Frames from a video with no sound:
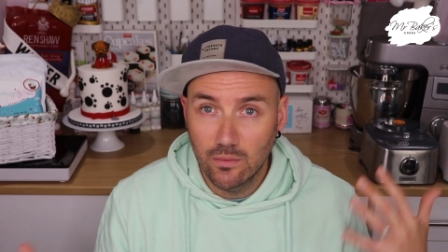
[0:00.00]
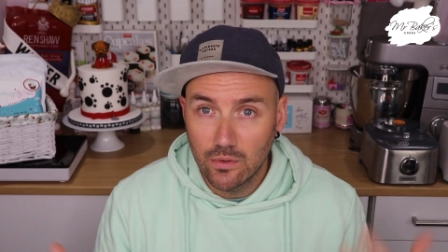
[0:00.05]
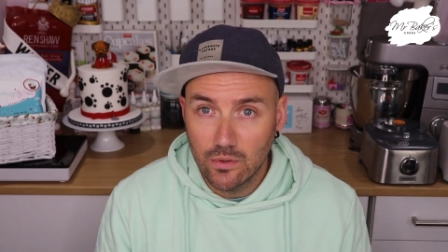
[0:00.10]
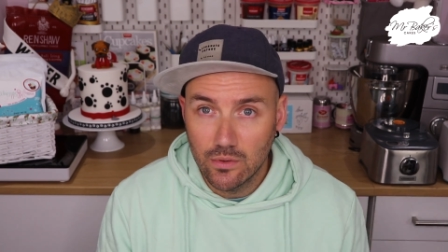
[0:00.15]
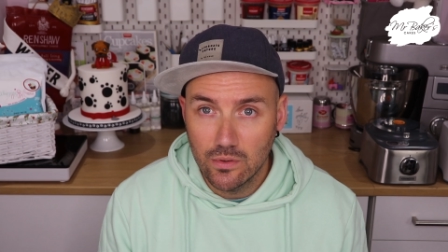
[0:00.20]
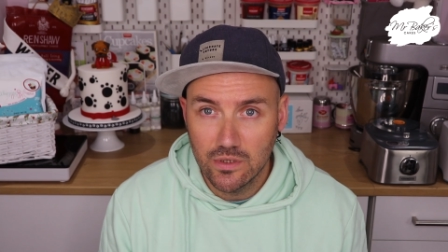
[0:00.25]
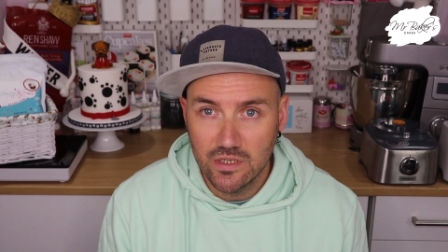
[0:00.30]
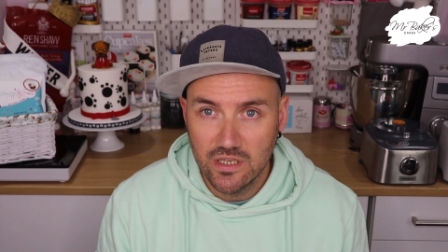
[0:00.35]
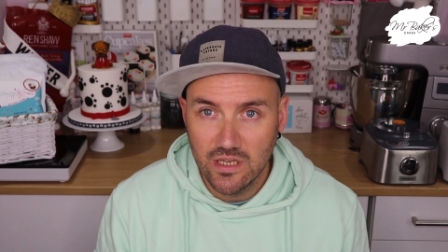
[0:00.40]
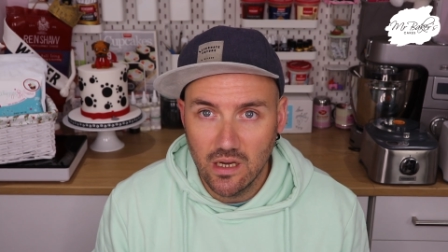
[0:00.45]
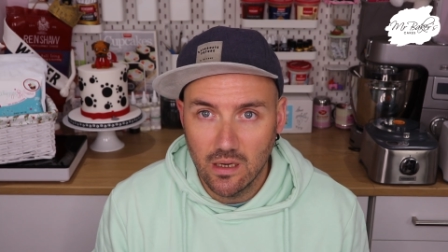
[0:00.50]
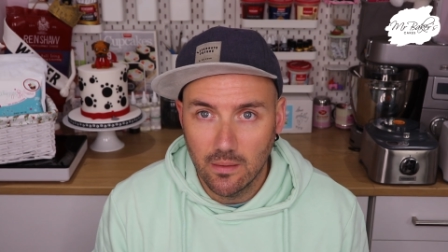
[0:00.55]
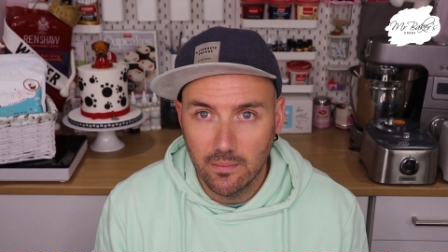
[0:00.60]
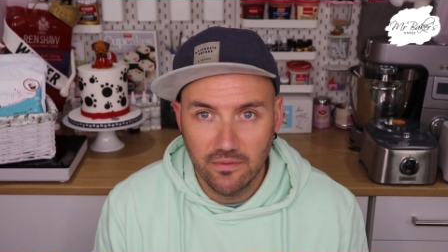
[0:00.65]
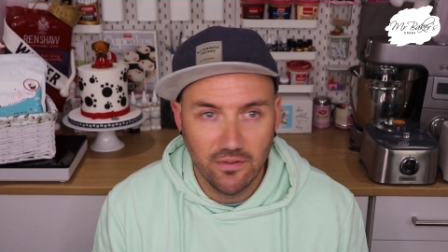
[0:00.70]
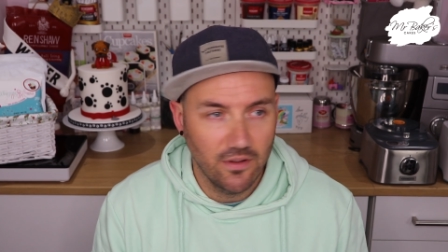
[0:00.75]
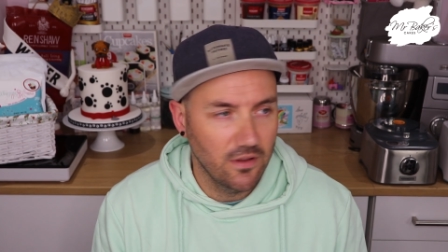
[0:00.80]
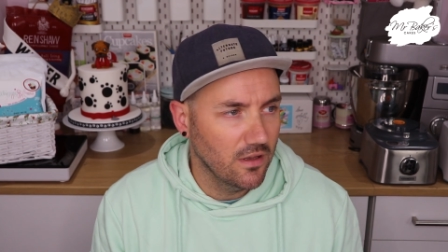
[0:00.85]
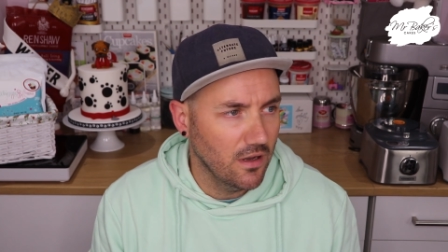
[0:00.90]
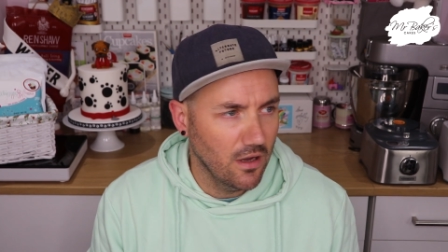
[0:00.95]
all caught up
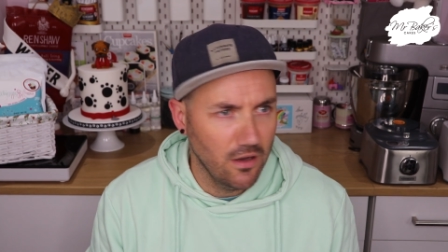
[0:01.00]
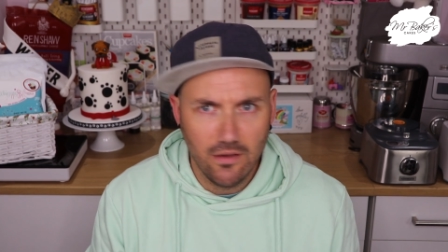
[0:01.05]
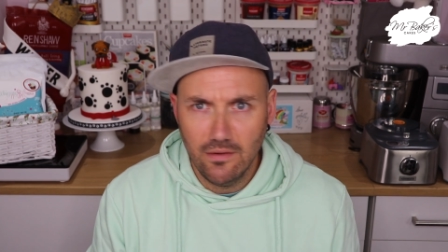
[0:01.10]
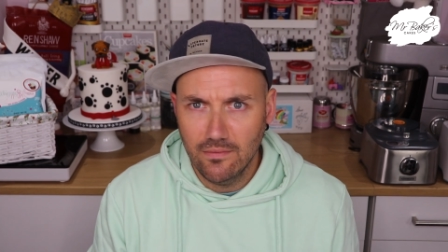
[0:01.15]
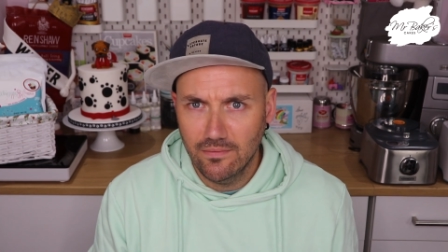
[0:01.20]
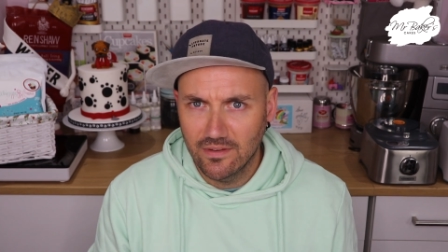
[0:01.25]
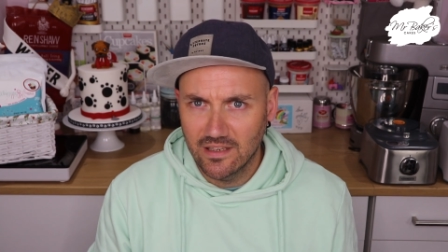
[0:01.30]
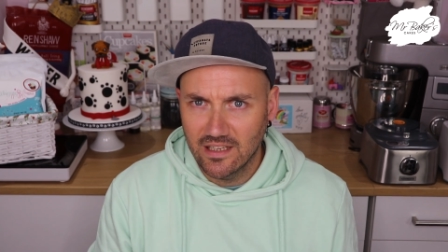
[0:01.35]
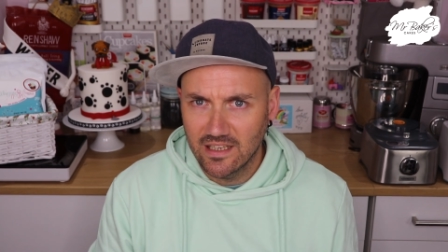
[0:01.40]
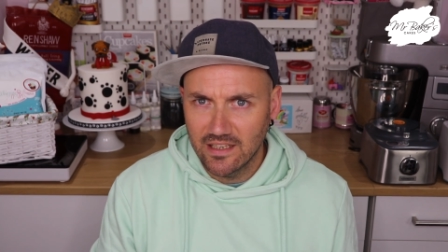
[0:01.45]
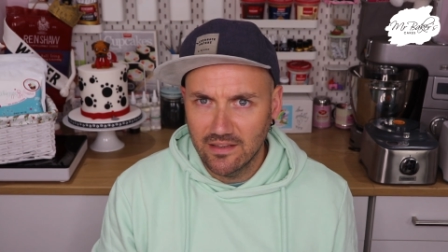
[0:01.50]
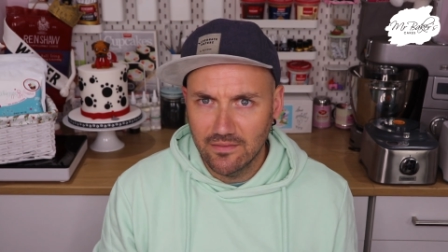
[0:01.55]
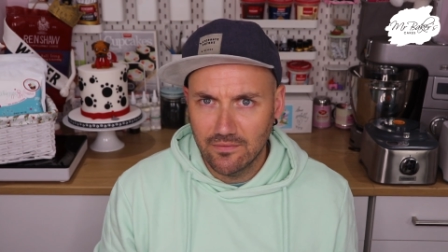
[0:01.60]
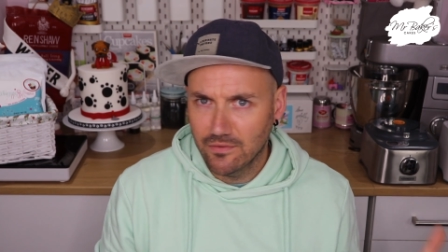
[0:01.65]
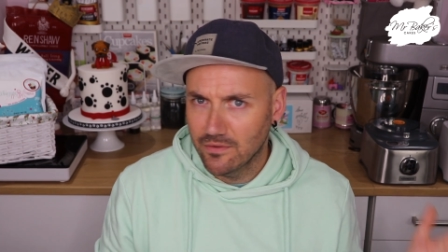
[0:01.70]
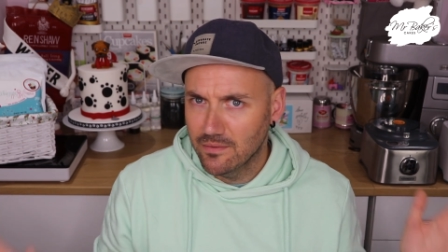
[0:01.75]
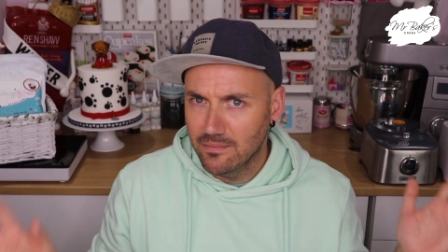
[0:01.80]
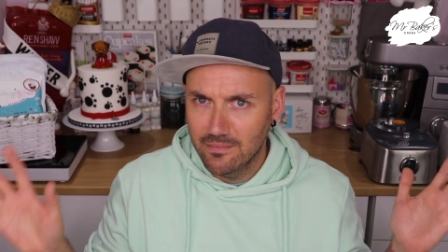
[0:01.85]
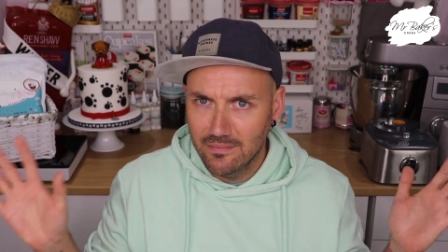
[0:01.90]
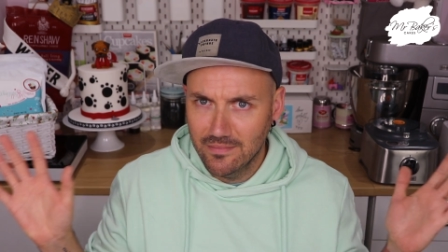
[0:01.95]
so that hopefully
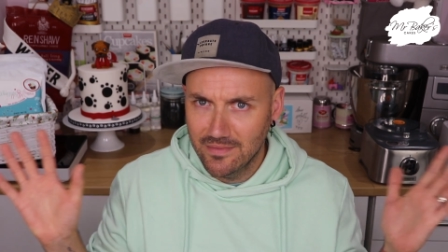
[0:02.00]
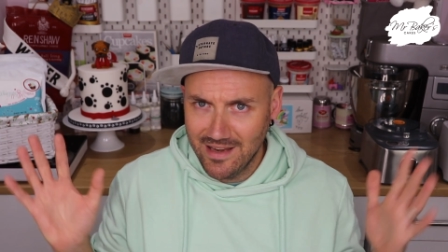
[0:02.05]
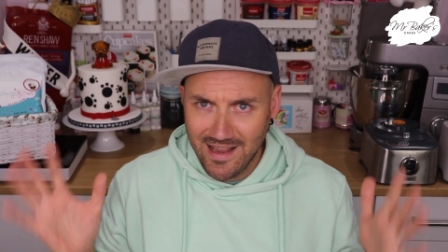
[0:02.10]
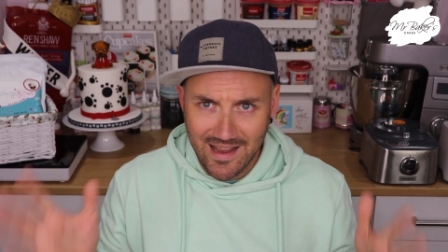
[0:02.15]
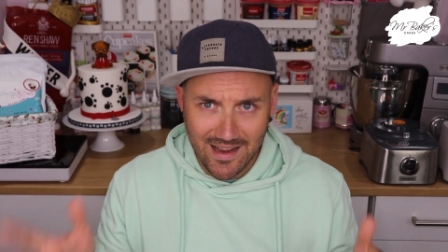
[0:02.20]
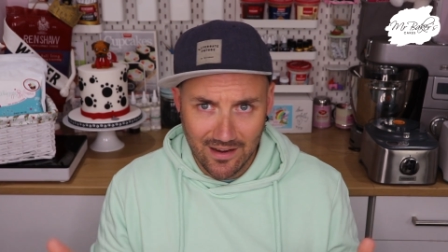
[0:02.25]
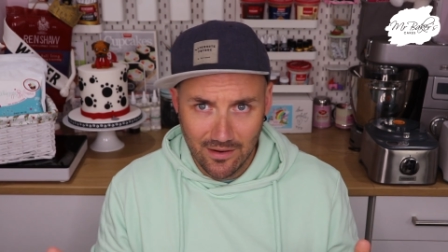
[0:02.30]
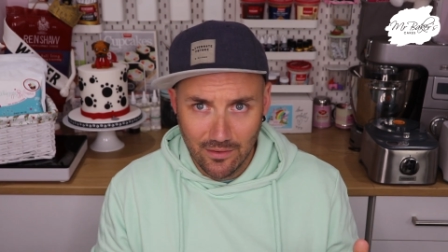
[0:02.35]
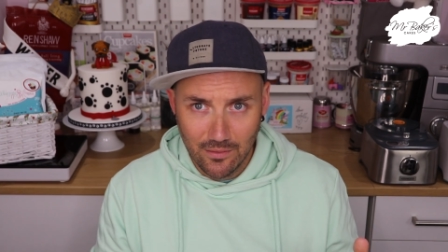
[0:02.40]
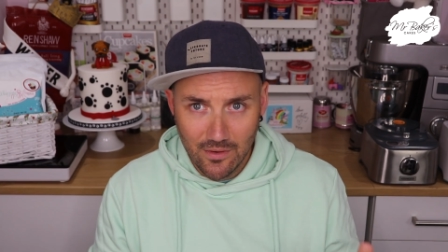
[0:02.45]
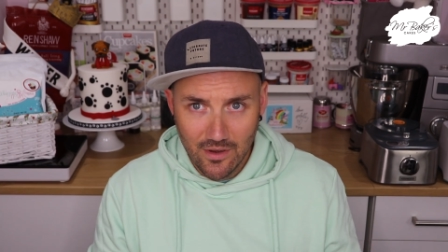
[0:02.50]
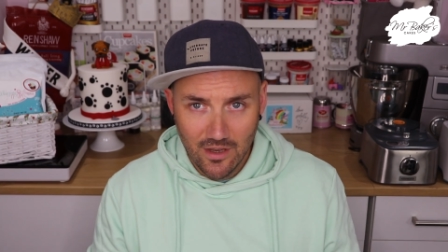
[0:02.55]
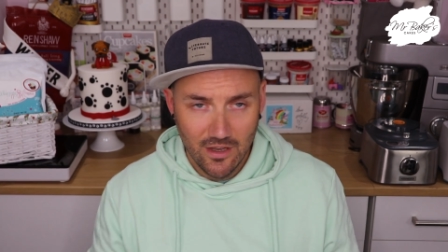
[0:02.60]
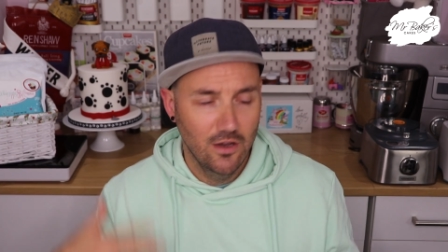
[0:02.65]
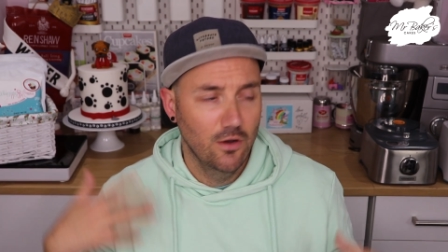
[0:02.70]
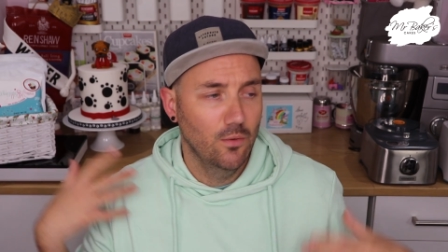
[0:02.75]
from now